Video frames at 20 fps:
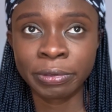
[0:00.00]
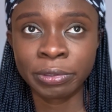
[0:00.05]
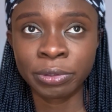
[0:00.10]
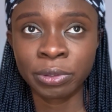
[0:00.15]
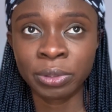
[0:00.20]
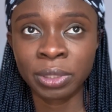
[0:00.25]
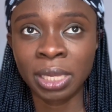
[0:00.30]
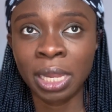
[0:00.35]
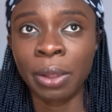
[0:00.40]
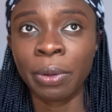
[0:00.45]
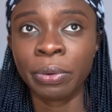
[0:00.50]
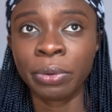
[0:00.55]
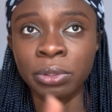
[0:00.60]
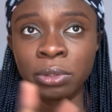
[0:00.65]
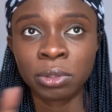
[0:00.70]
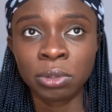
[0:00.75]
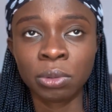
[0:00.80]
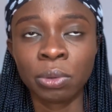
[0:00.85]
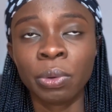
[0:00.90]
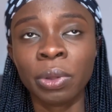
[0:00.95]
so that
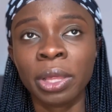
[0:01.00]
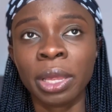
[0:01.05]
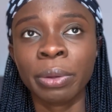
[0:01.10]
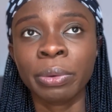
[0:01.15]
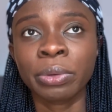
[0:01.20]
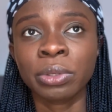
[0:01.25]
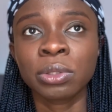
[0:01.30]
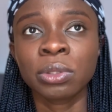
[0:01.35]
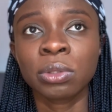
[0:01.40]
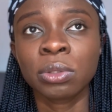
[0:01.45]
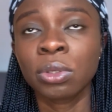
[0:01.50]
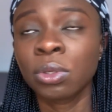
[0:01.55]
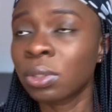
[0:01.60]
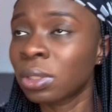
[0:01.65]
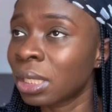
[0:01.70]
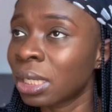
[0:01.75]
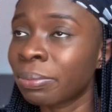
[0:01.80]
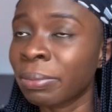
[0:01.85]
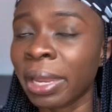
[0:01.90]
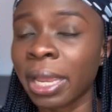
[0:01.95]
was what I was
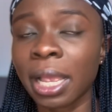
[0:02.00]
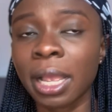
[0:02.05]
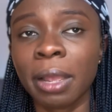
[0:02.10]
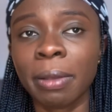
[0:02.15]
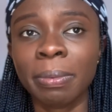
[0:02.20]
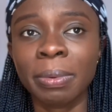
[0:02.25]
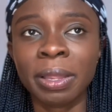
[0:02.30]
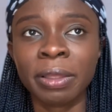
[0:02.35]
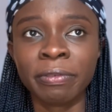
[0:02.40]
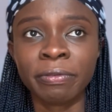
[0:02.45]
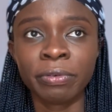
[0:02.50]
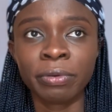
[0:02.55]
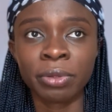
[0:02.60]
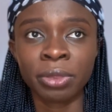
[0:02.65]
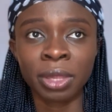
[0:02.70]
using my Kaplan for.